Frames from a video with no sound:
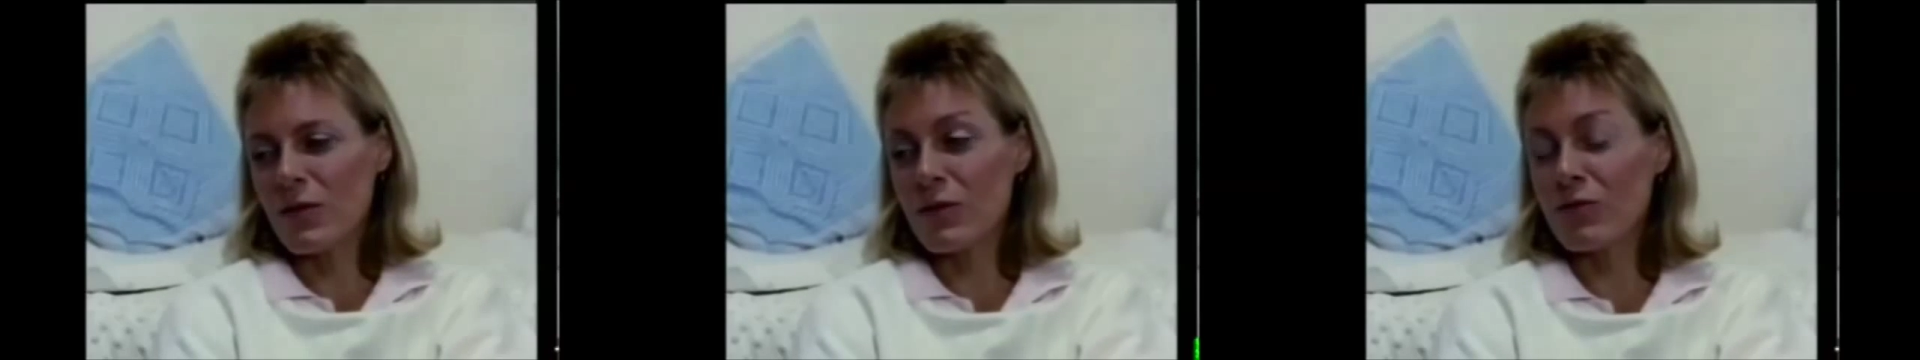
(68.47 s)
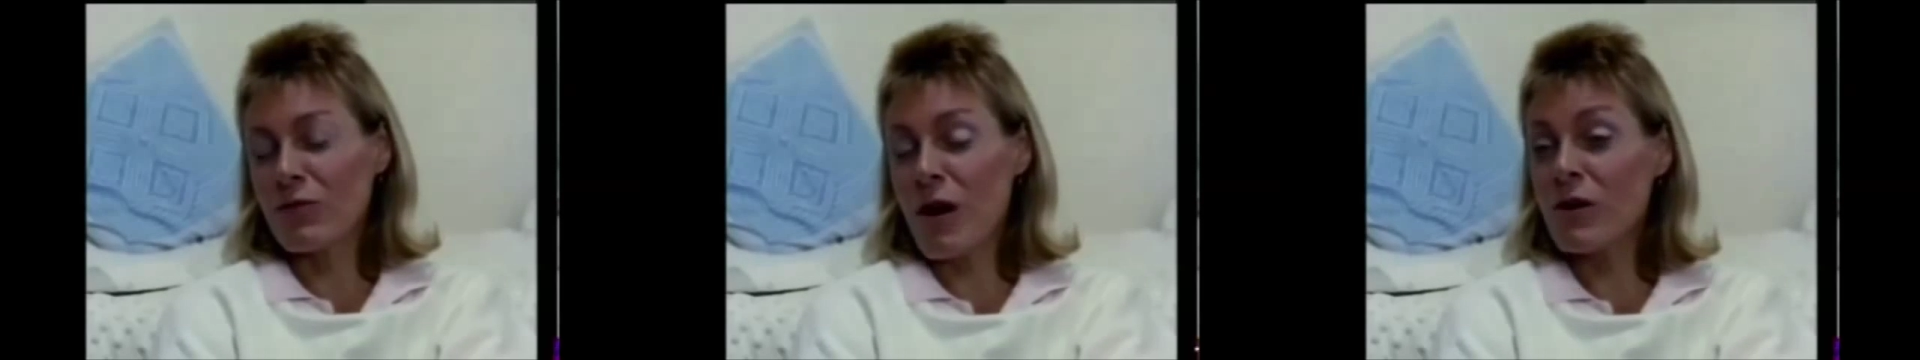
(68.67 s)

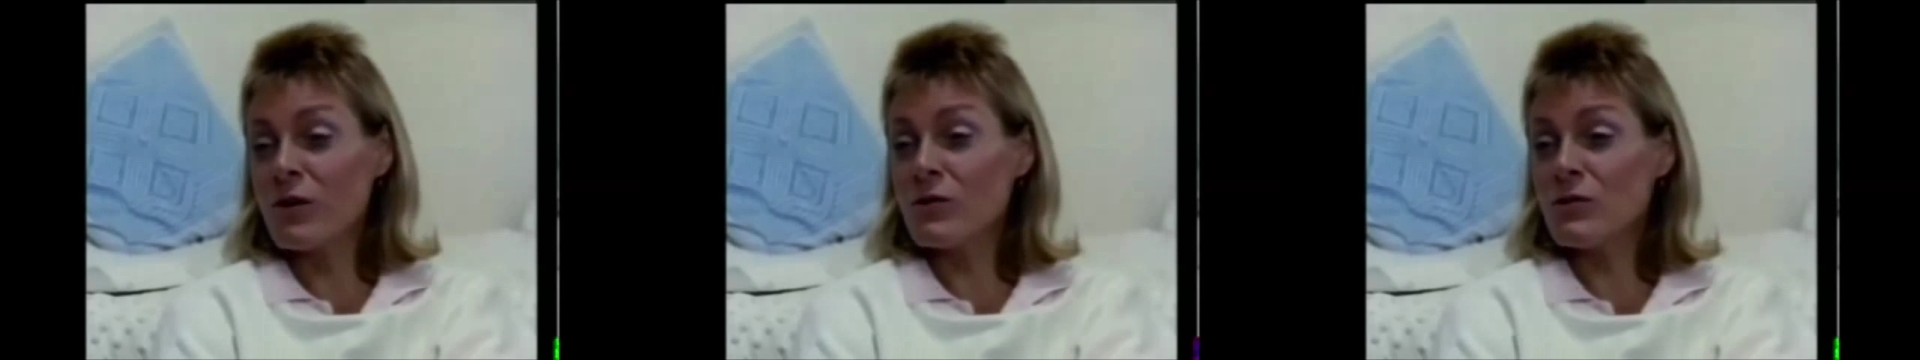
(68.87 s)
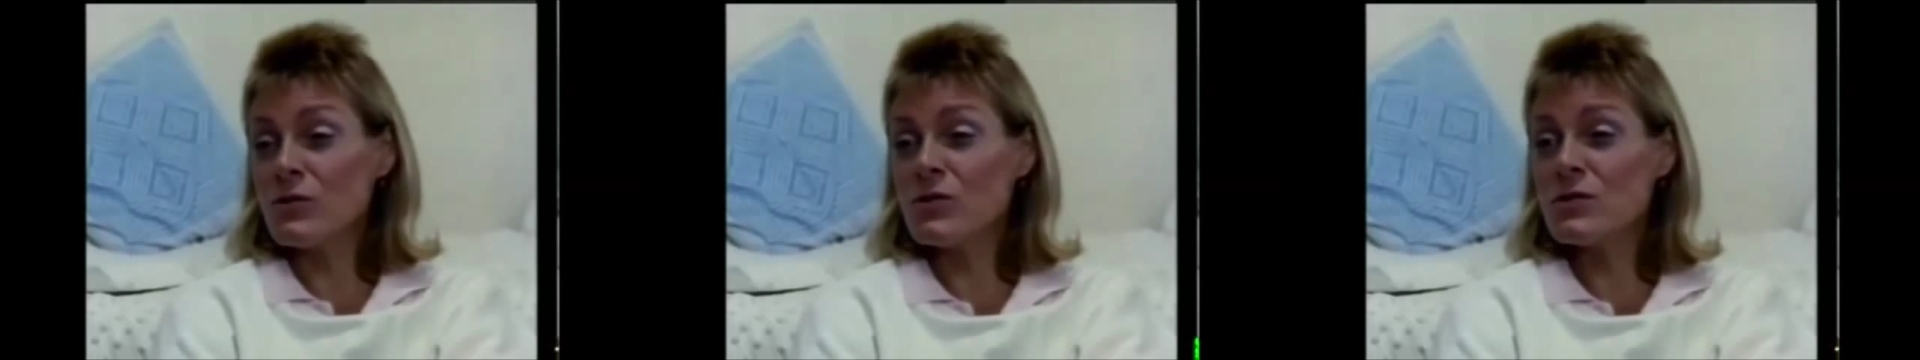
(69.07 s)

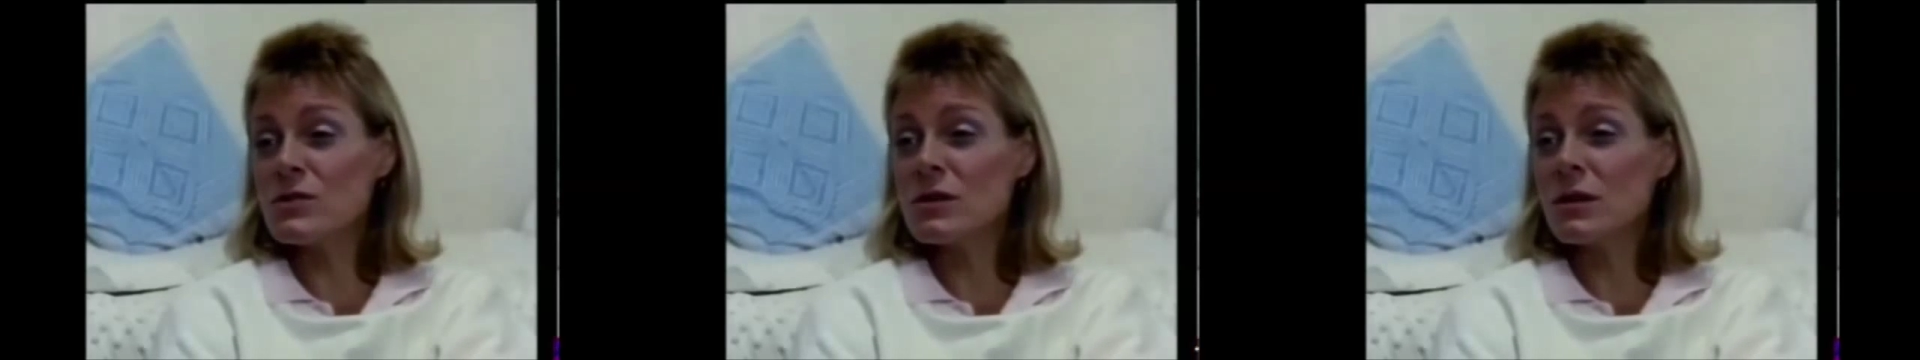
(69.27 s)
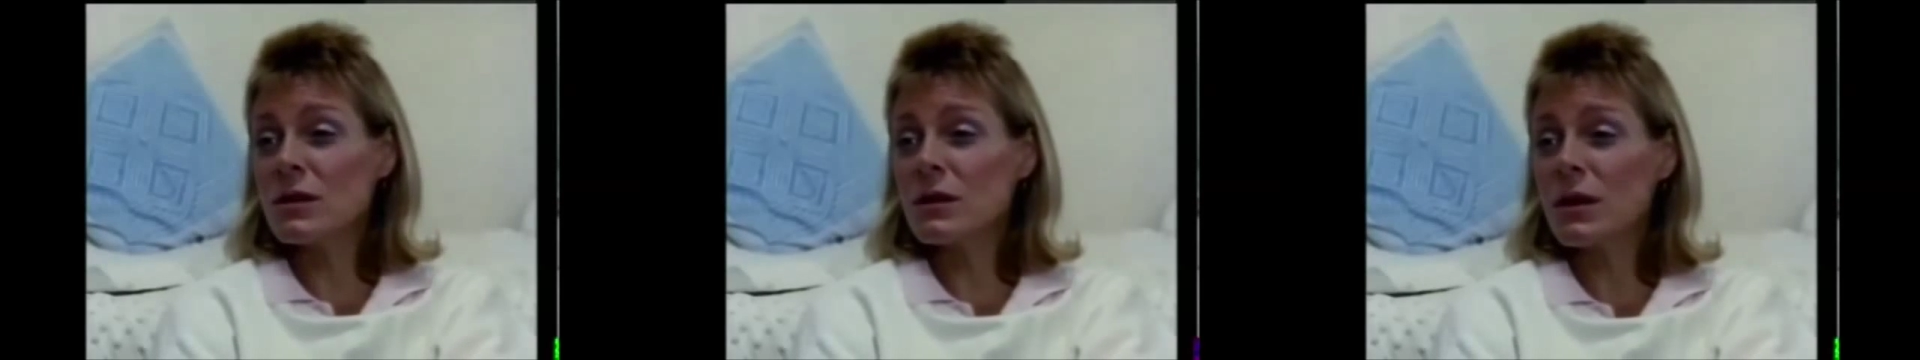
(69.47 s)
rows
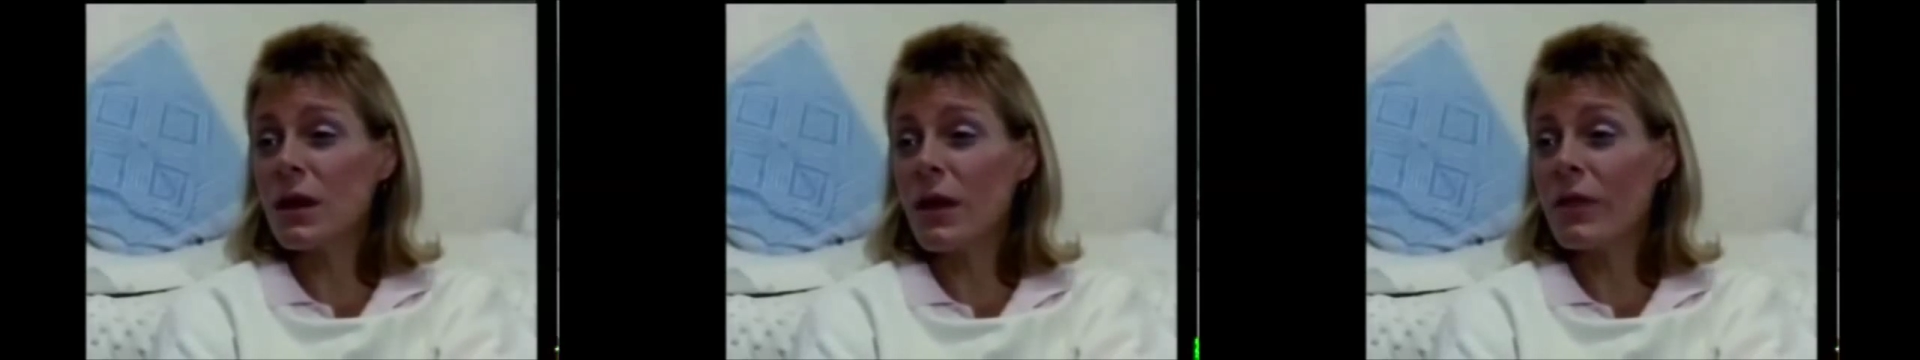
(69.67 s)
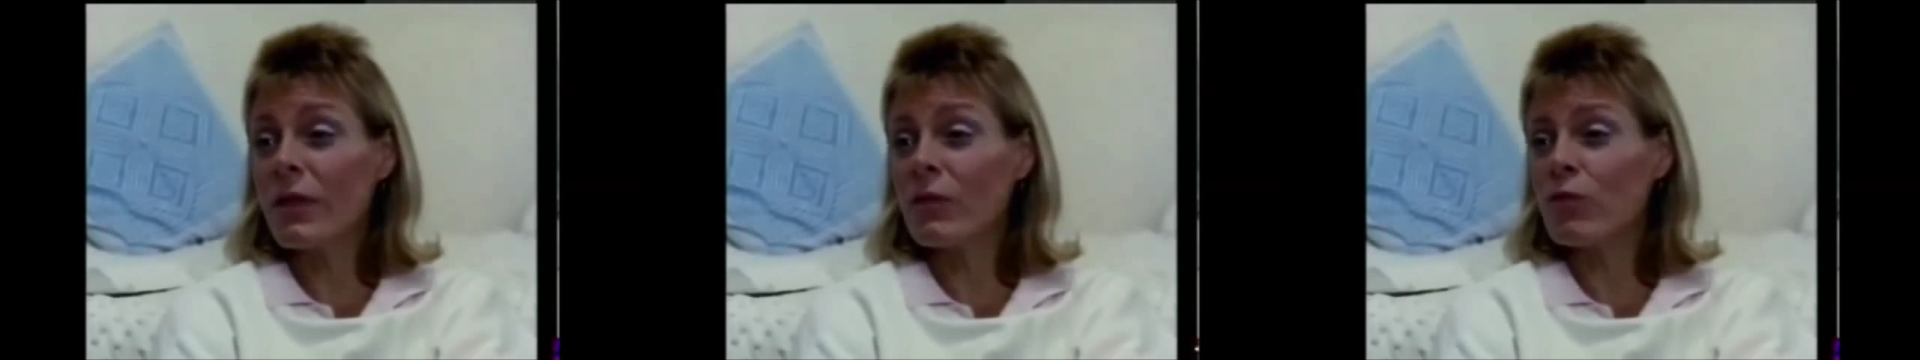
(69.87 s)

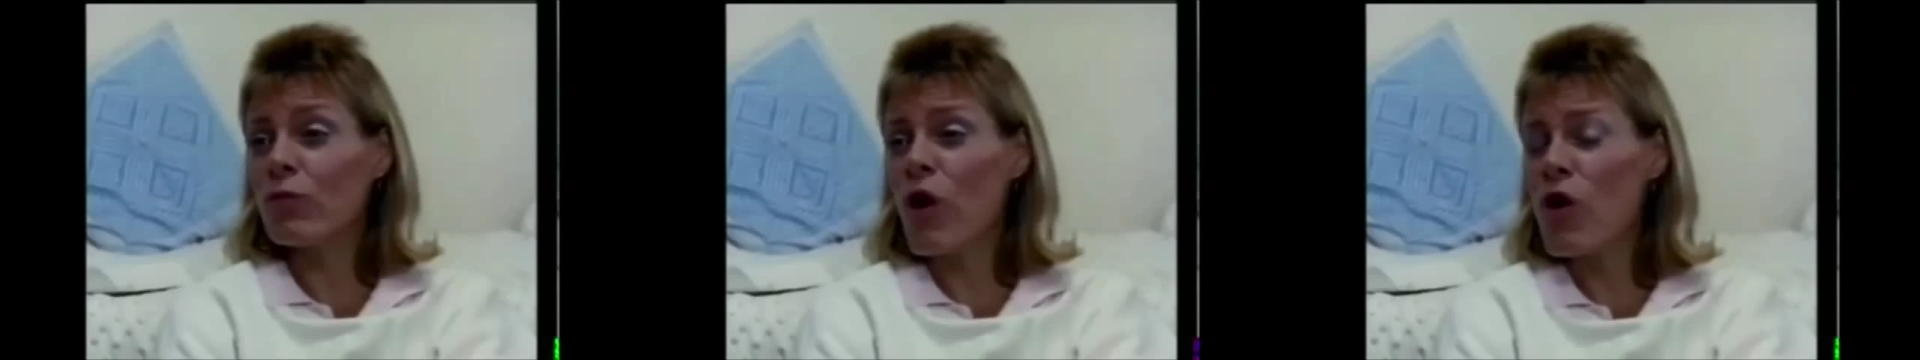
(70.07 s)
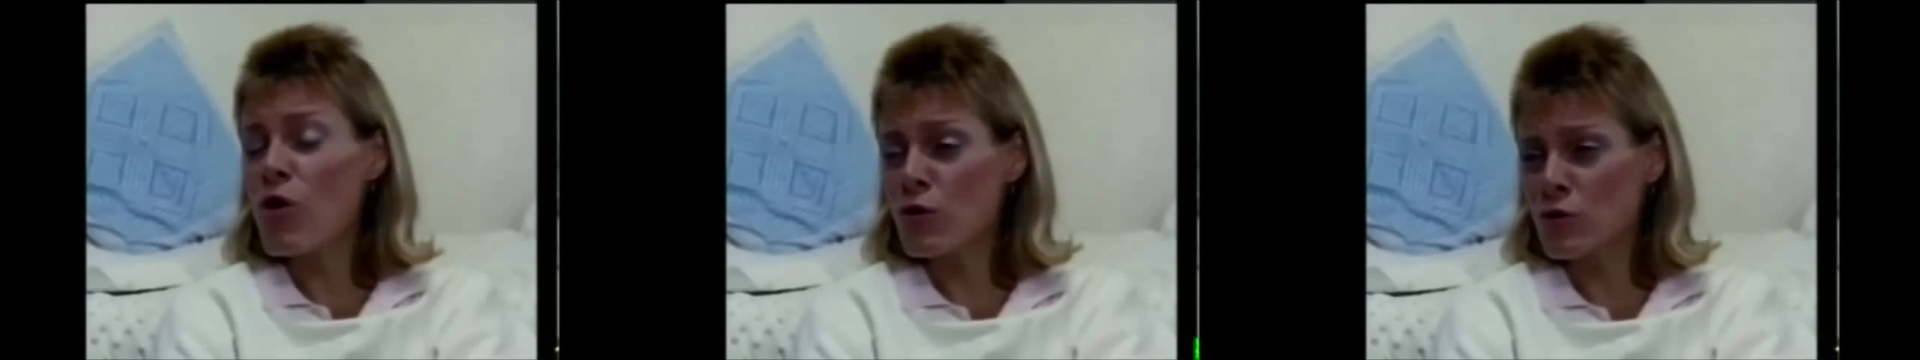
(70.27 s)
and the
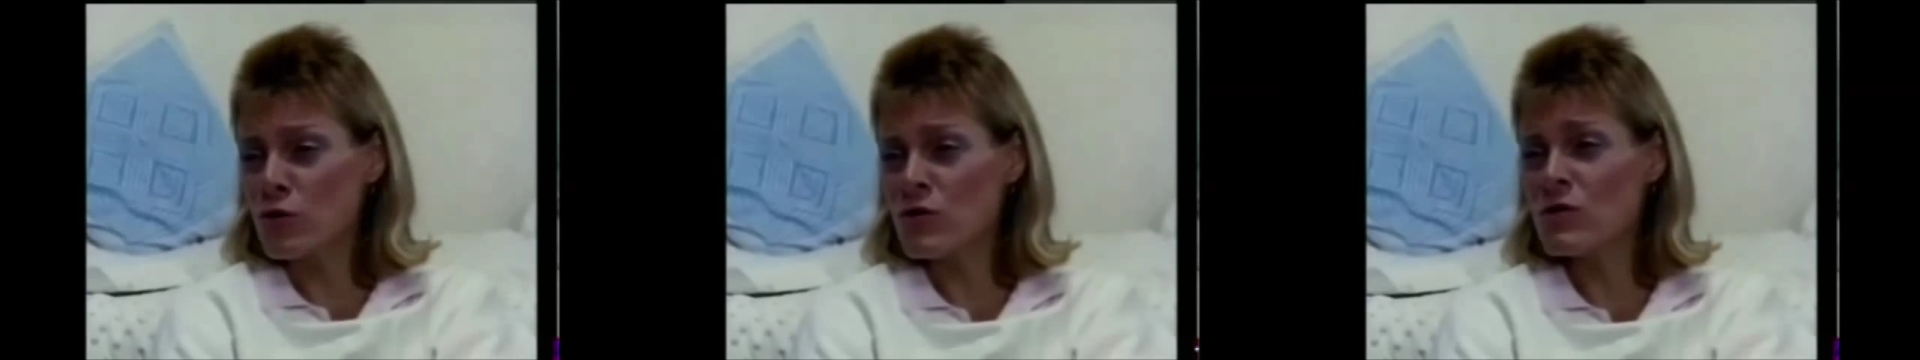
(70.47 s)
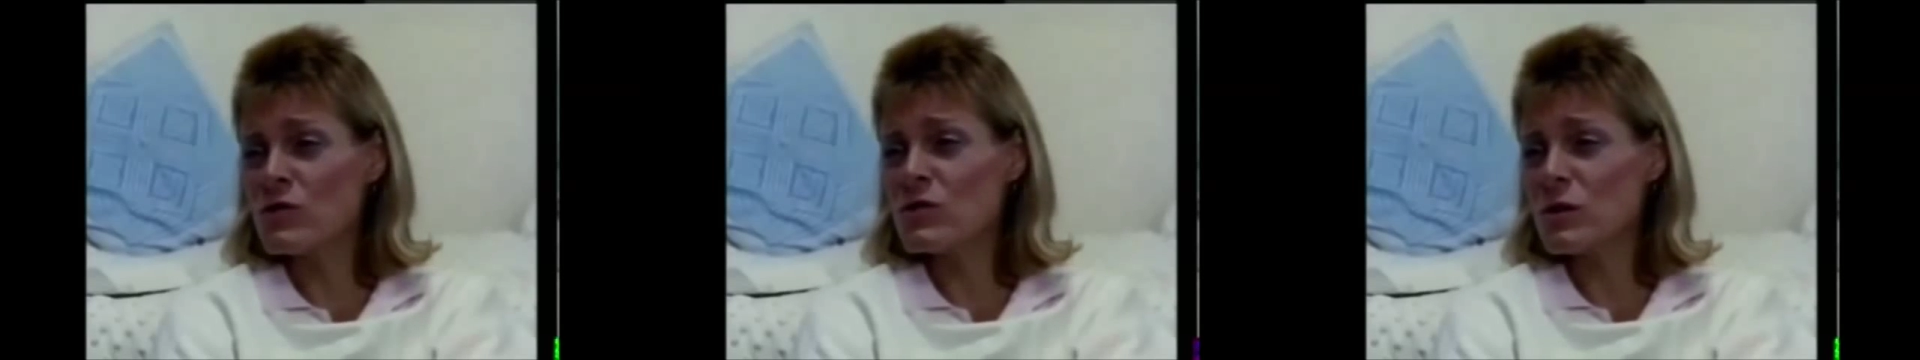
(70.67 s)

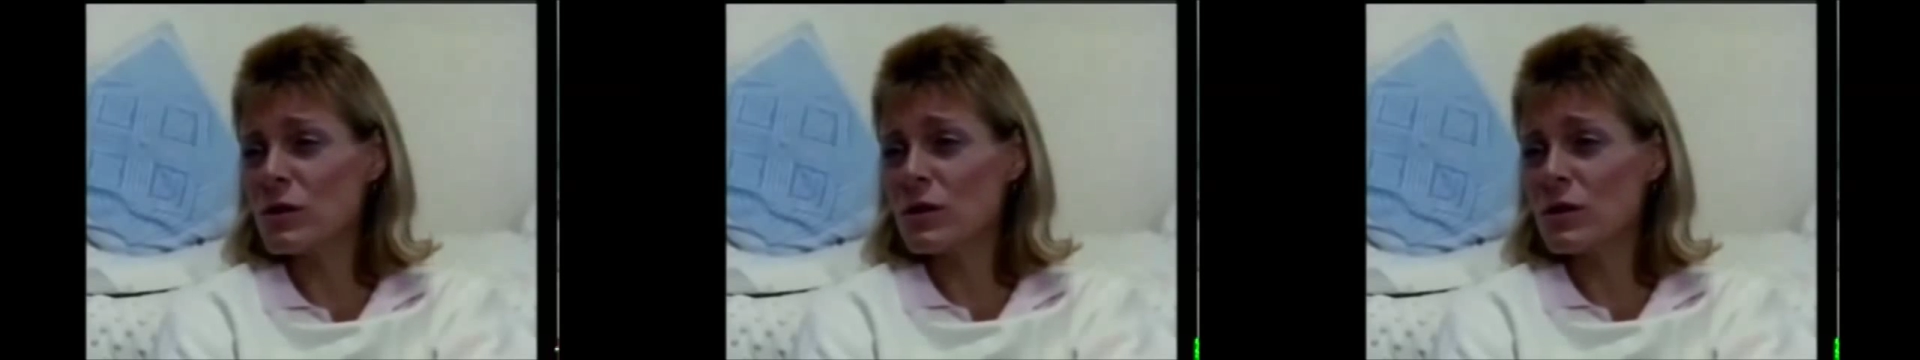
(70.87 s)
roads